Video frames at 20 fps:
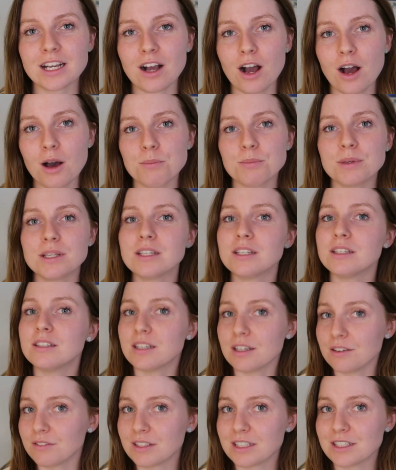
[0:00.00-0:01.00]
that it can't be
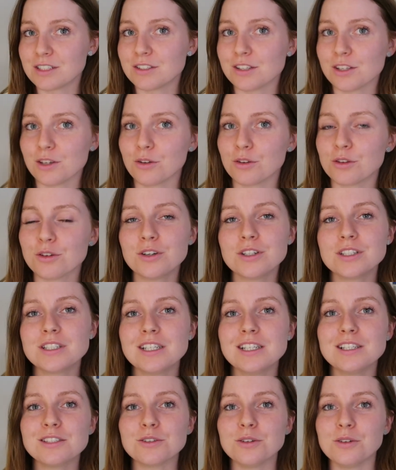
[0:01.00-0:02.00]
given into the
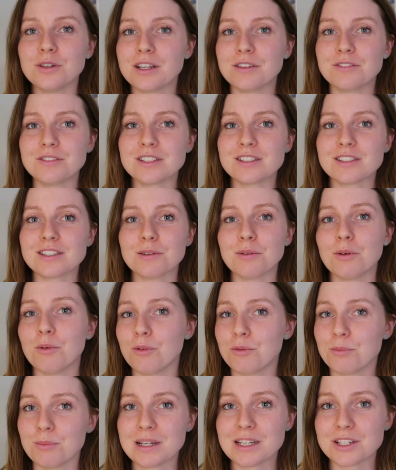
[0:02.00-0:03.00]
authorities or given to
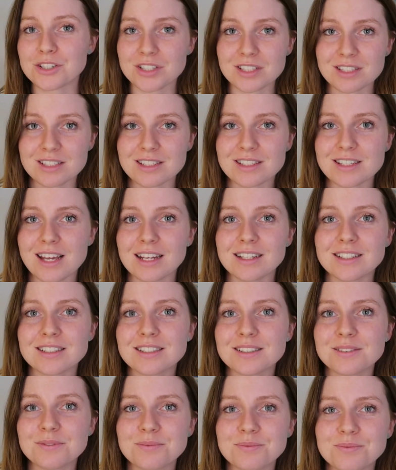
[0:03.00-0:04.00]
someone with malicious
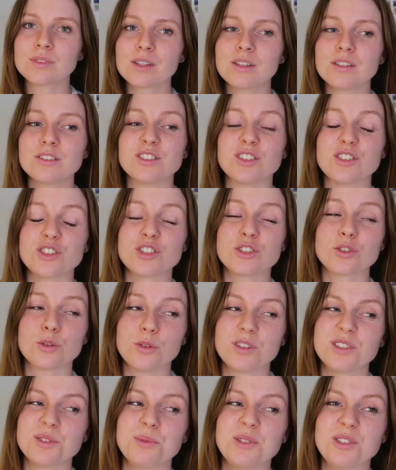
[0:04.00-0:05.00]
intent. So
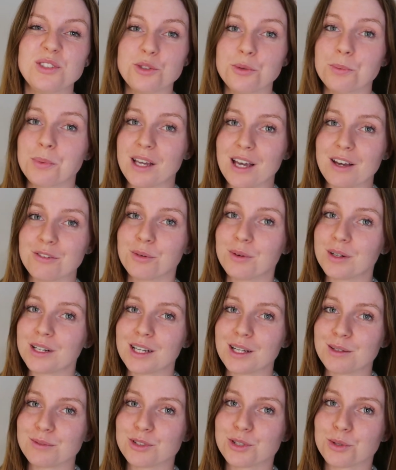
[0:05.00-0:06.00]
just always be super
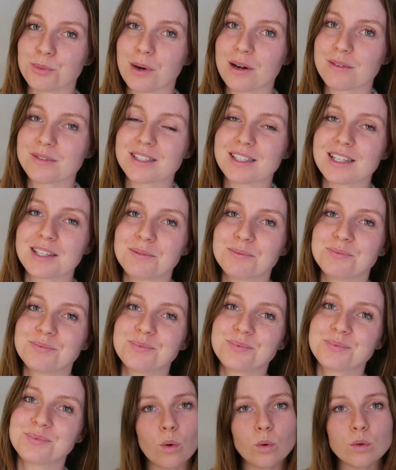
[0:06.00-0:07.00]
careful when it comes to privacy.
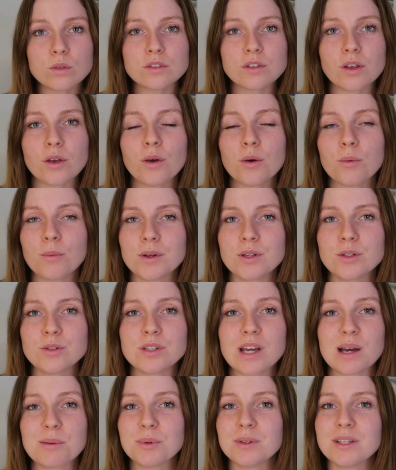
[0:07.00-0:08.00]
Also,
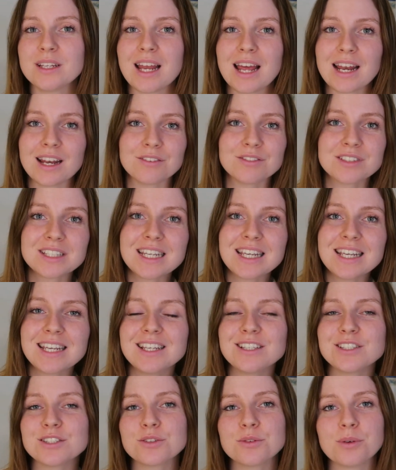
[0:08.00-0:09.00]
when you dabble in
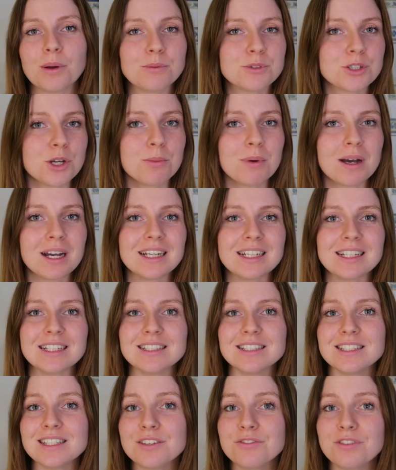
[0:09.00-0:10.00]
NFTs, crypto
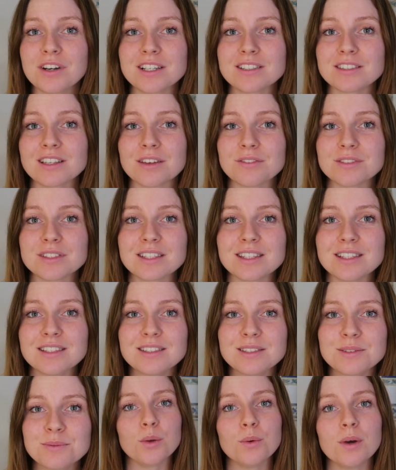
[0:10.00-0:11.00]
mining and DeFi
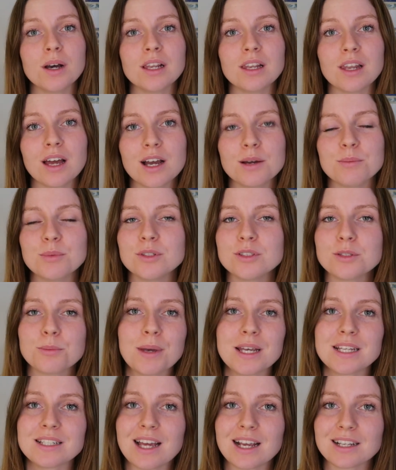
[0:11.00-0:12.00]
services, you are liable
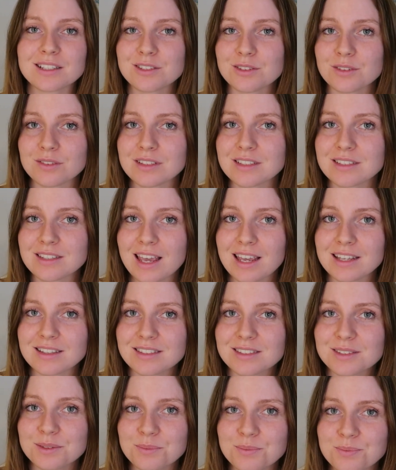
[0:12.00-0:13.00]
to pay taxes on these
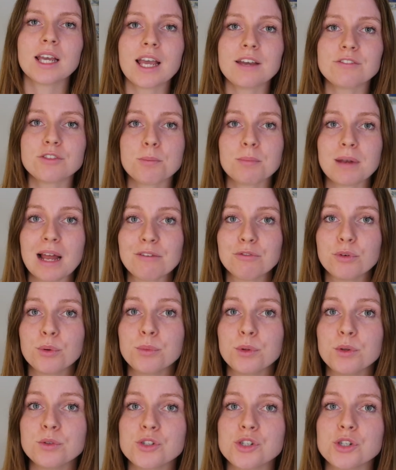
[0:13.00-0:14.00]
gains. If the
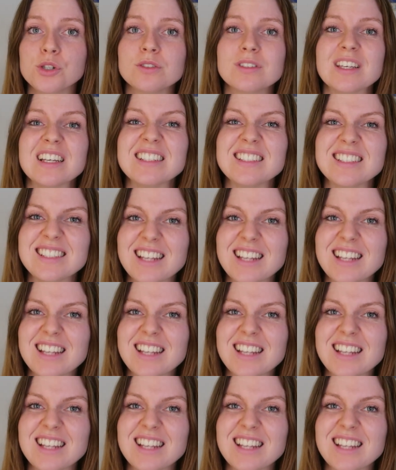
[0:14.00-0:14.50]
platform you choose